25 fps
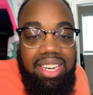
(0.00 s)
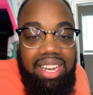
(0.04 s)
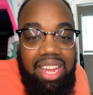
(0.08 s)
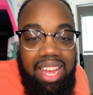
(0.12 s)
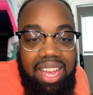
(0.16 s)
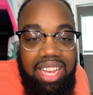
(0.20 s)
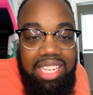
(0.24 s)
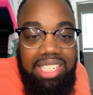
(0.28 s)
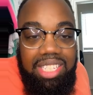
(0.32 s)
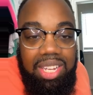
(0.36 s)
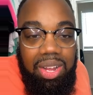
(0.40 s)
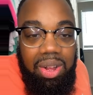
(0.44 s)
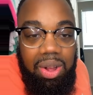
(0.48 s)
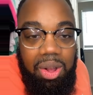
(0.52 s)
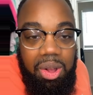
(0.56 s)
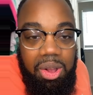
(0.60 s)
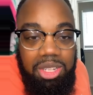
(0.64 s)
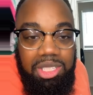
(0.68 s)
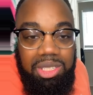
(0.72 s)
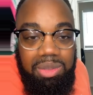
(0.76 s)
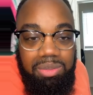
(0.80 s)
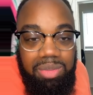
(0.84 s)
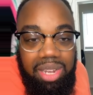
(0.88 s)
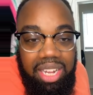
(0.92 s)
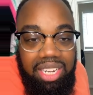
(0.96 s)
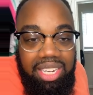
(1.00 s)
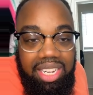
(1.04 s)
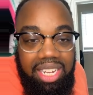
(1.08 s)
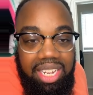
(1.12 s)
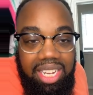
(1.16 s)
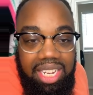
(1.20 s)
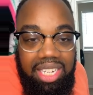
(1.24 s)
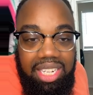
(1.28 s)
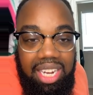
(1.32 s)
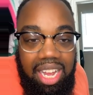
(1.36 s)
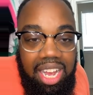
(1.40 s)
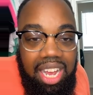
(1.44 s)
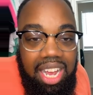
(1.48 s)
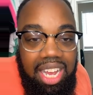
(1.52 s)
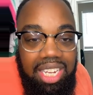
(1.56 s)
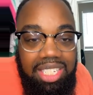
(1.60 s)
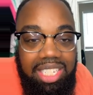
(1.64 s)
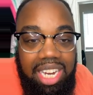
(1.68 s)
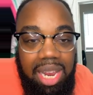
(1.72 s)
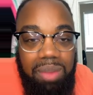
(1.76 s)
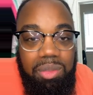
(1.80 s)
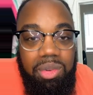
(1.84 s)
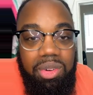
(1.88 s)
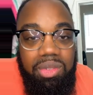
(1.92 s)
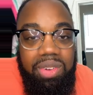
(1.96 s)
That is an awesome idea.
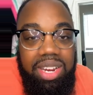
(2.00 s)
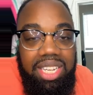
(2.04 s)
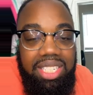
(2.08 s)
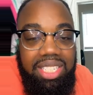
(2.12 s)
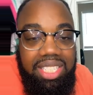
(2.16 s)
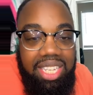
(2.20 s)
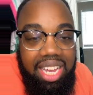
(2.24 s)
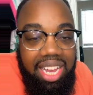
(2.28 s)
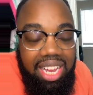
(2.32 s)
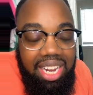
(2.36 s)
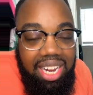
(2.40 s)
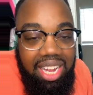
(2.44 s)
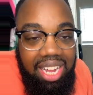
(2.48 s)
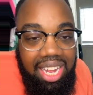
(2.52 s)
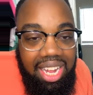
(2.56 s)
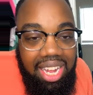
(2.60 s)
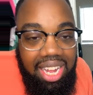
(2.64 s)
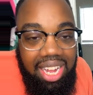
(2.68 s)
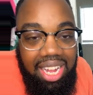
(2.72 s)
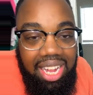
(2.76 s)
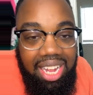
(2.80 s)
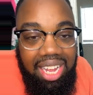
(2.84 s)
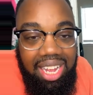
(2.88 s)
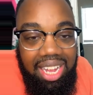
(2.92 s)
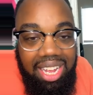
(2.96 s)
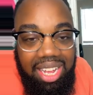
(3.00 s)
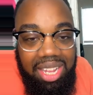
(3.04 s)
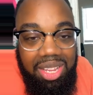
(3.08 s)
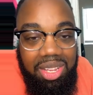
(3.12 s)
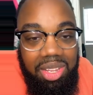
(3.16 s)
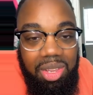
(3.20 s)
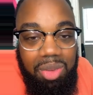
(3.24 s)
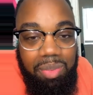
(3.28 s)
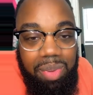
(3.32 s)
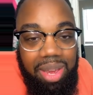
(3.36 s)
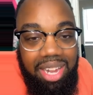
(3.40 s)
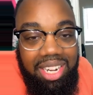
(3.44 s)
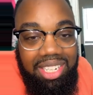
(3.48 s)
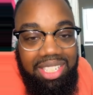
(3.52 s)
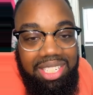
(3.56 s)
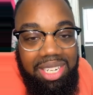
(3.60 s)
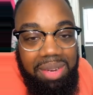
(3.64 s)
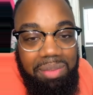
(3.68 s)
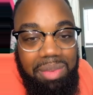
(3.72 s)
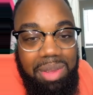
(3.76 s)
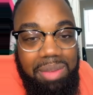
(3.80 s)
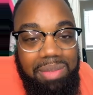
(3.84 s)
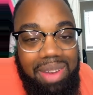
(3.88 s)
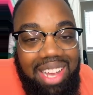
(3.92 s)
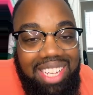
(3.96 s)
Jay-Marie said, you better
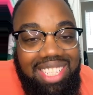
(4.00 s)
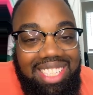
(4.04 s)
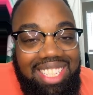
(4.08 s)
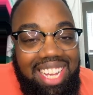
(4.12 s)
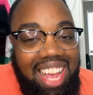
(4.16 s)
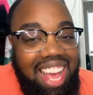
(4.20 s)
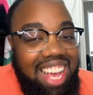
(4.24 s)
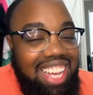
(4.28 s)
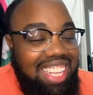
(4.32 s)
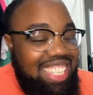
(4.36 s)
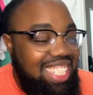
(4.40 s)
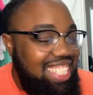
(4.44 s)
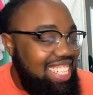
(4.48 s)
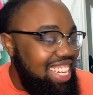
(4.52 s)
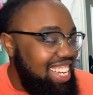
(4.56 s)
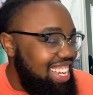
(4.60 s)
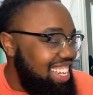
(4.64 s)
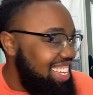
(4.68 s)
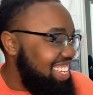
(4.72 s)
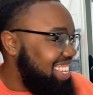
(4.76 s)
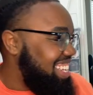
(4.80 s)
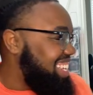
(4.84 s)
ship me my socks.